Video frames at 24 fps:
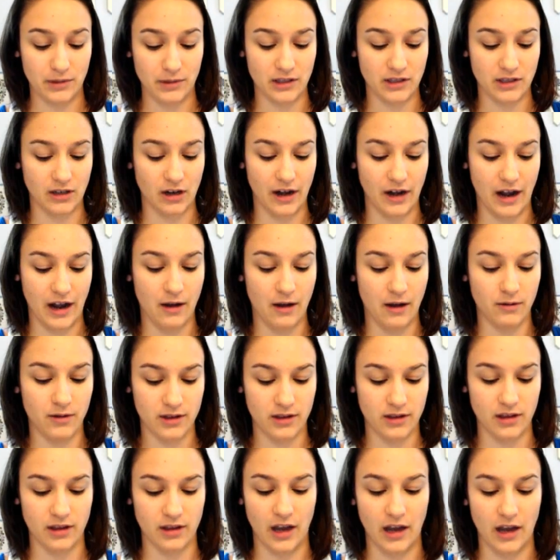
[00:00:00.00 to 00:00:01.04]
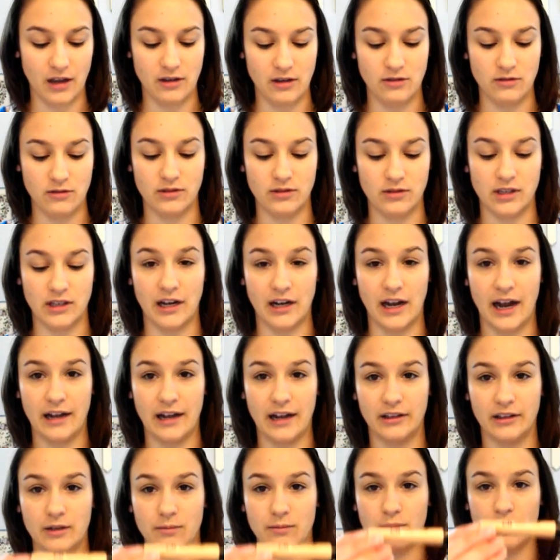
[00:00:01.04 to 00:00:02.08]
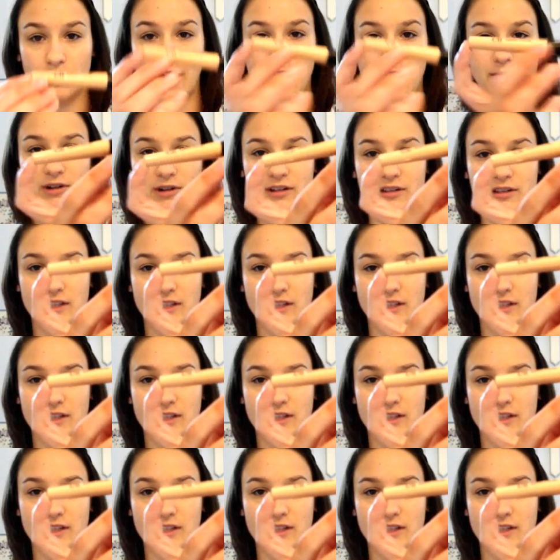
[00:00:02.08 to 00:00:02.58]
To start out with, I use an eyelid primer.